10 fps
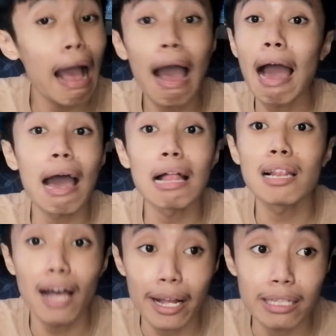
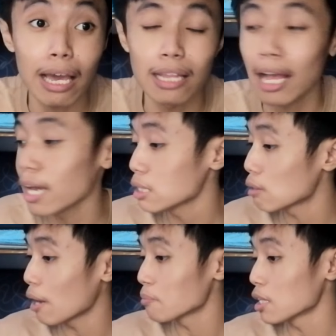And I
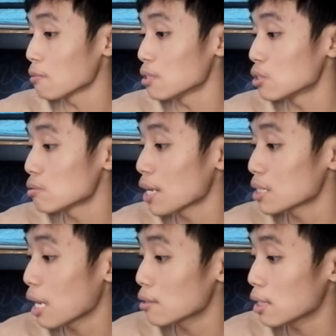know I'm gonna be
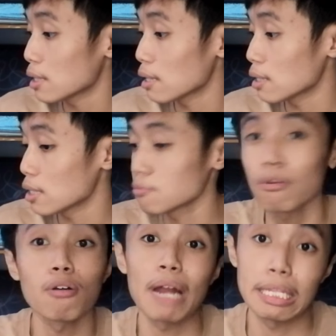stressed out and I guess
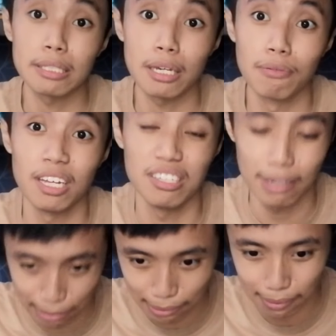more ranting with
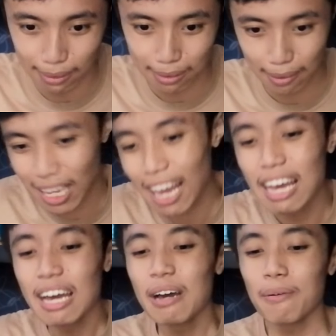yours truly. So yeah,
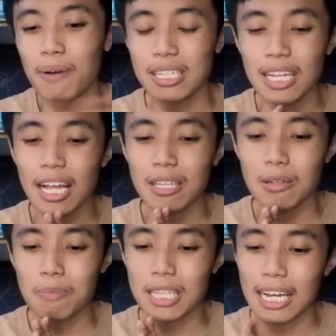wag na natin
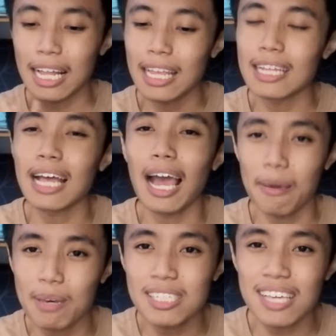ito patagalin.
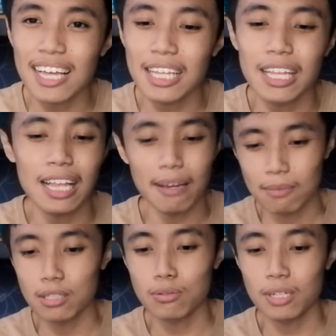I'm excited and
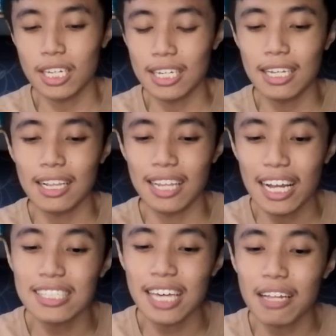I'm intrigued.
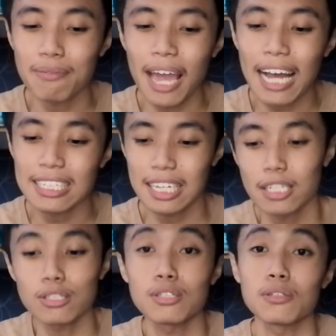Let's get
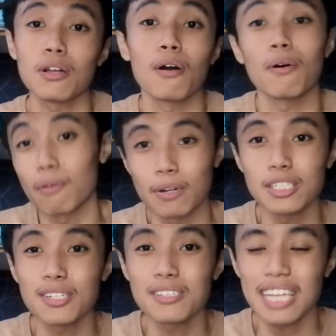reacting to the
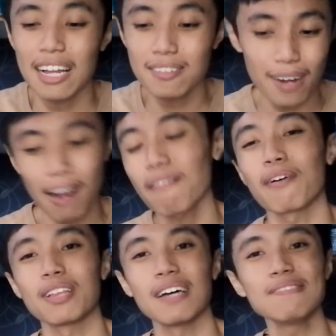original soundtrack
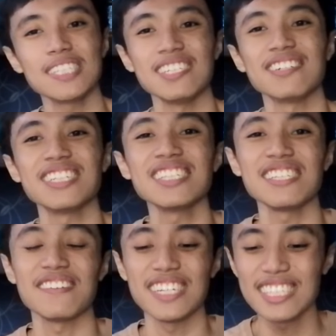for Love Senior the
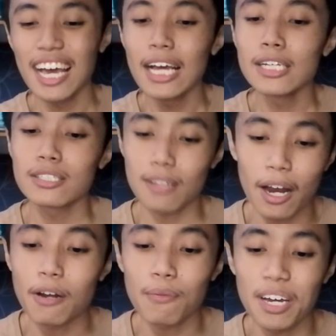series,
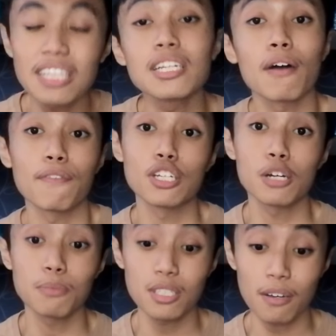starting with the
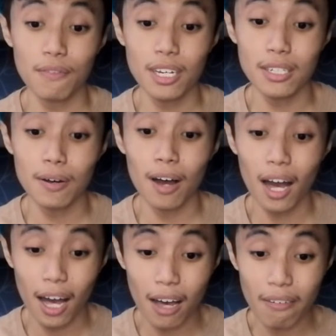official music video
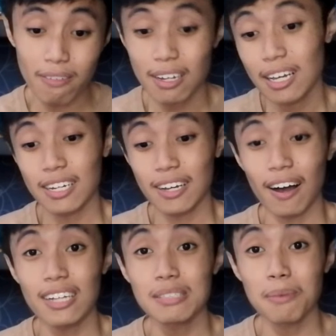of
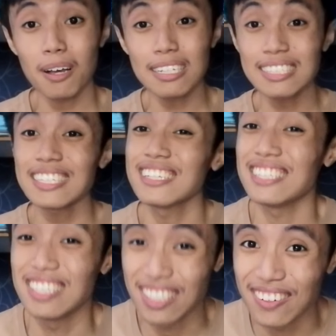Cosmos,
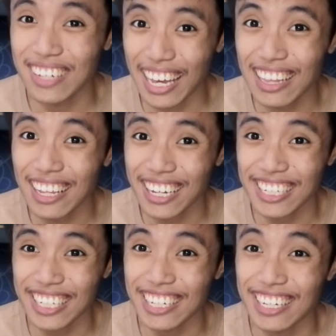You Get
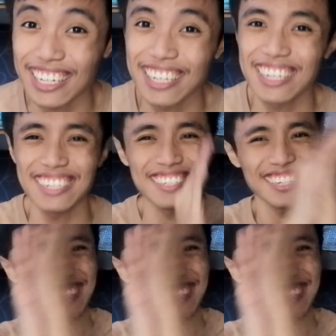Lucky.